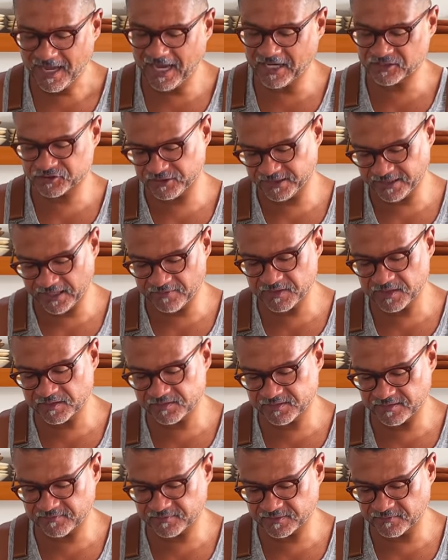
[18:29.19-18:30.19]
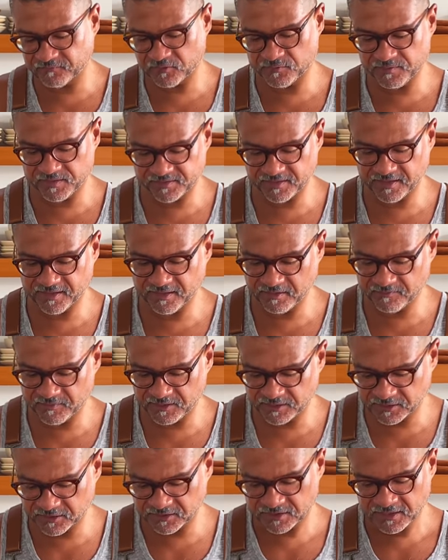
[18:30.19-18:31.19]
Actually, I'm gonna save some for Misael. I'm
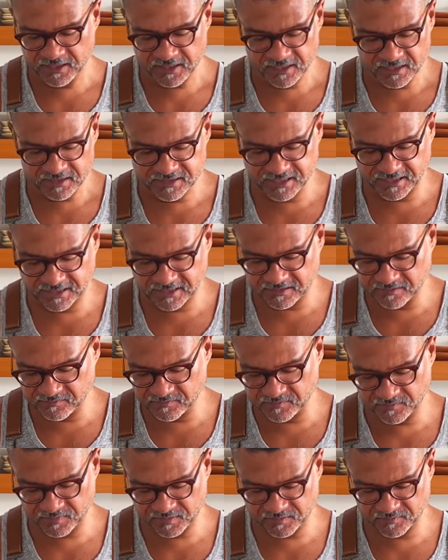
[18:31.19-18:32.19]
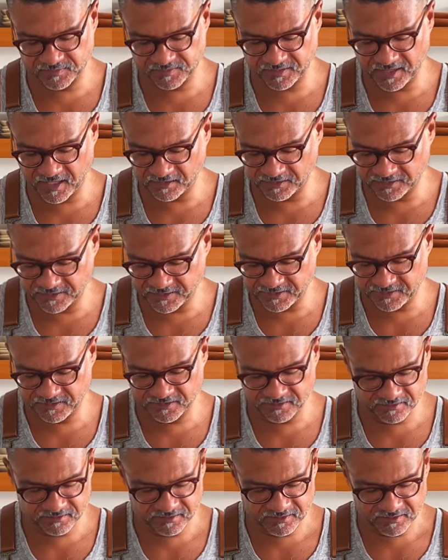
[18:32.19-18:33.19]
gonna take him some
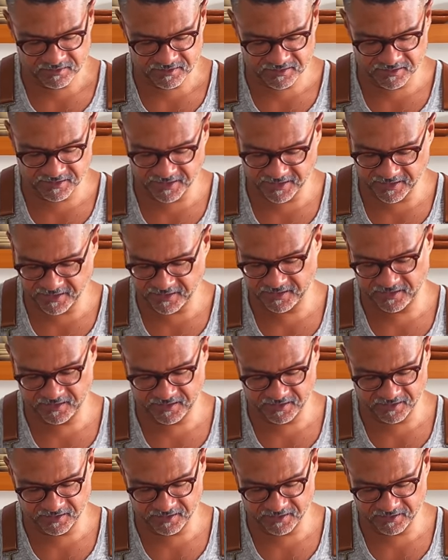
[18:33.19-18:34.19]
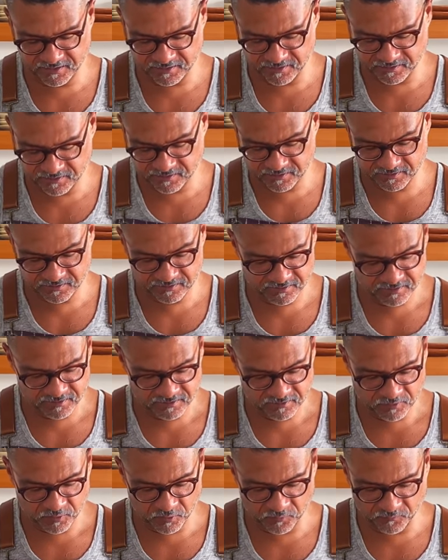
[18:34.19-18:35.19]
salad today and
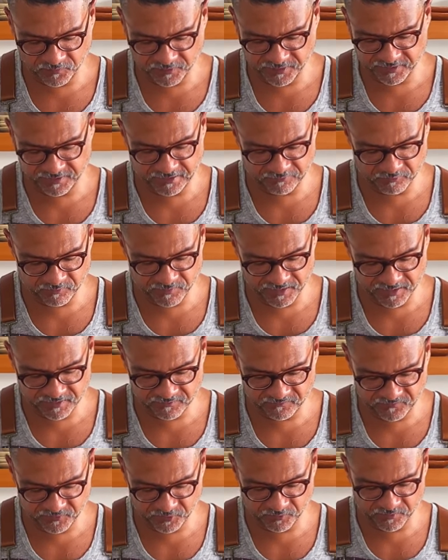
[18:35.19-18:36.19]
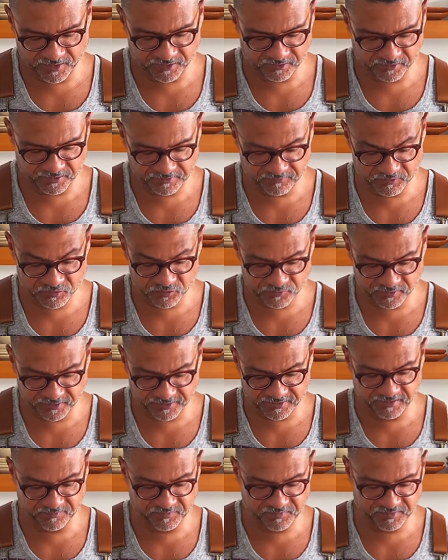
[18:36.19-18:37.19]
hopefully that will make him feel better. He was
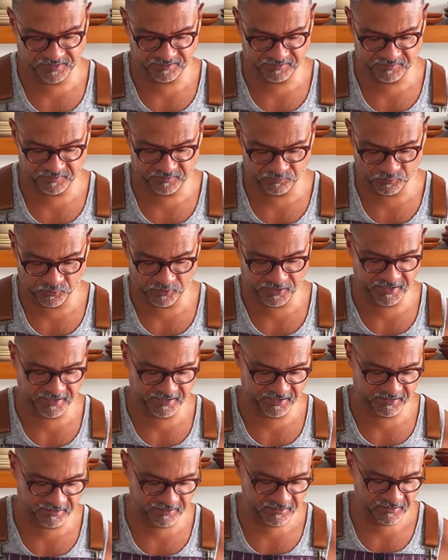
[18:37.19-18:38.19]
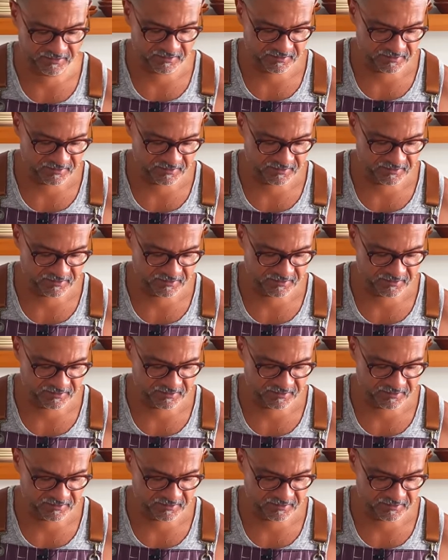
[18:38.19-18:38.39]
really upset this morning